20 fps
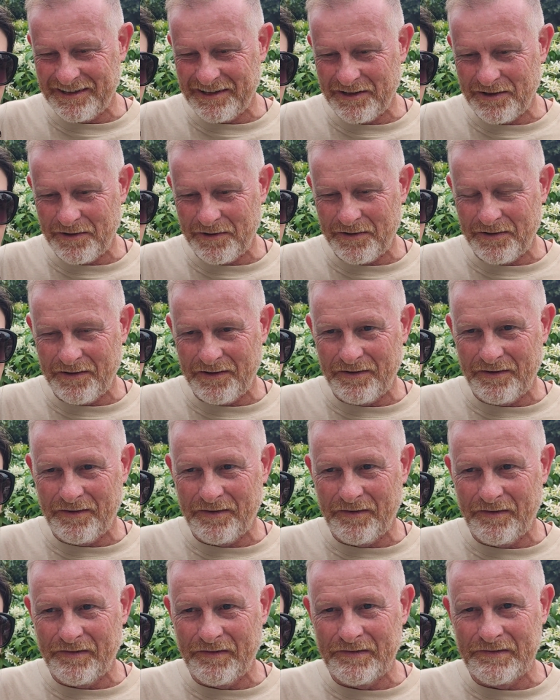
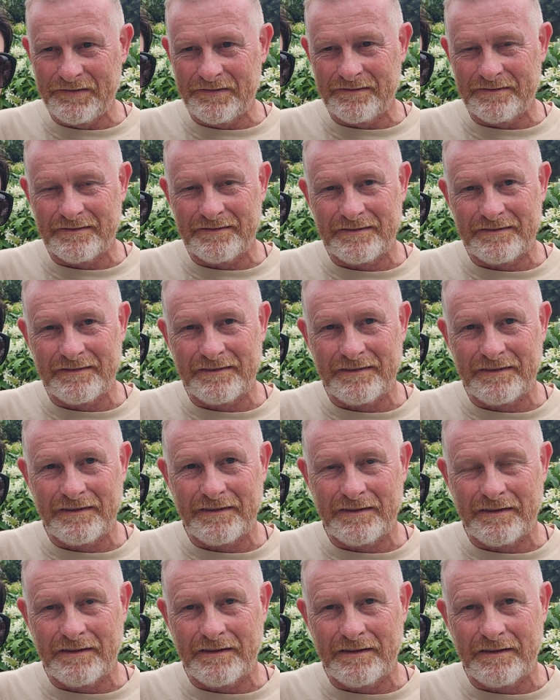
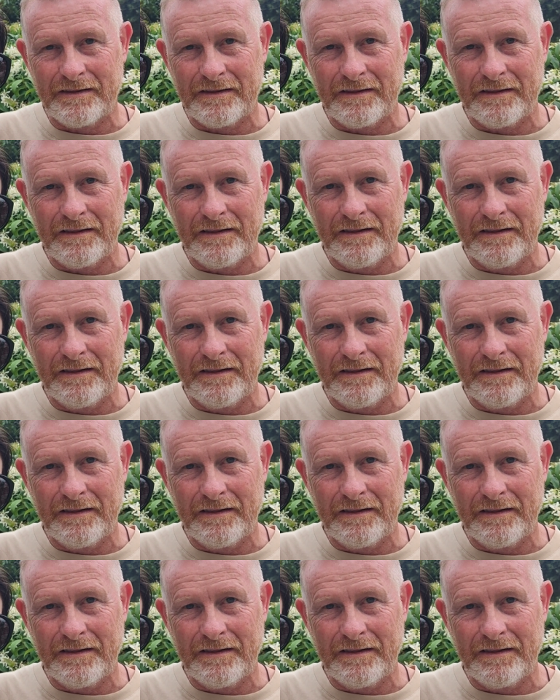No words are spoken by the person on screen.